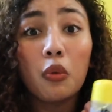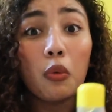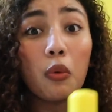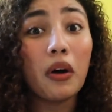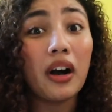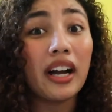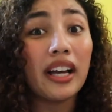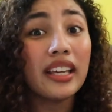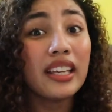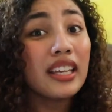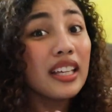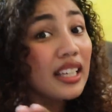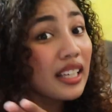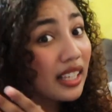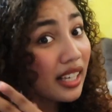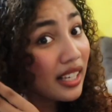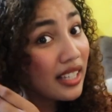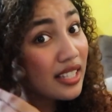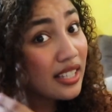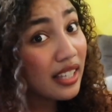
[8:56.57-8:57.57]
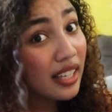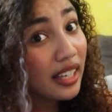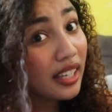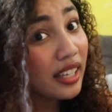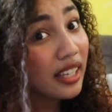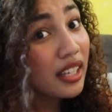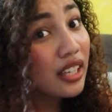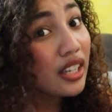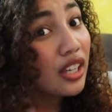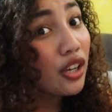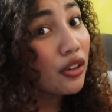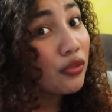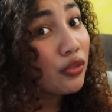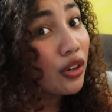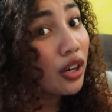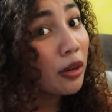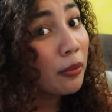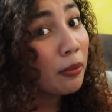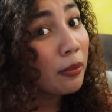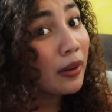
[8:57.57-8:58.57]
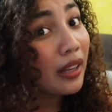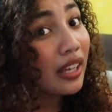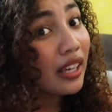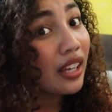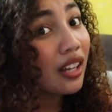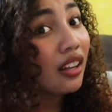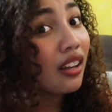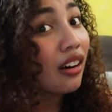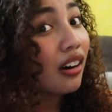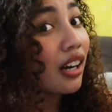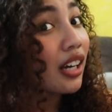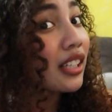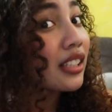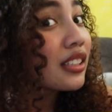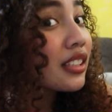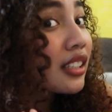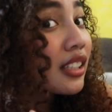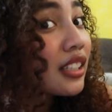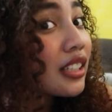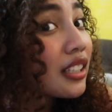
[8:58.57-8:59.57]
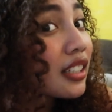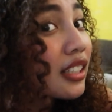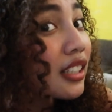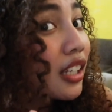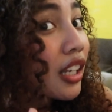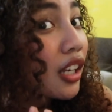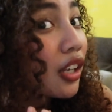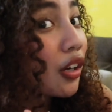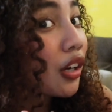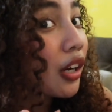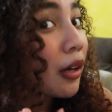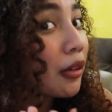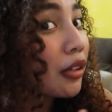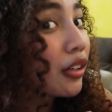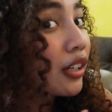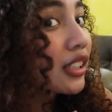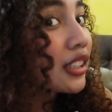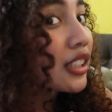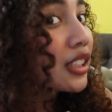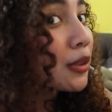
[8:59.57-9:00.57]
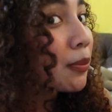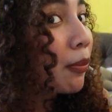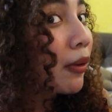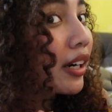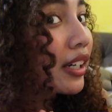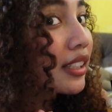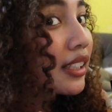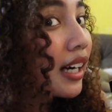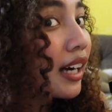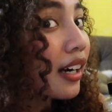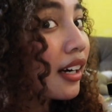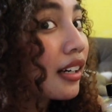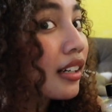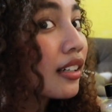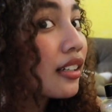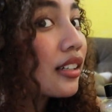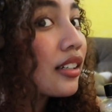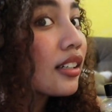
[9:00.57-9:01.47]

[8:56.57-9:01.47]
Why? Kasi if you apply a lot, look at this part, huh?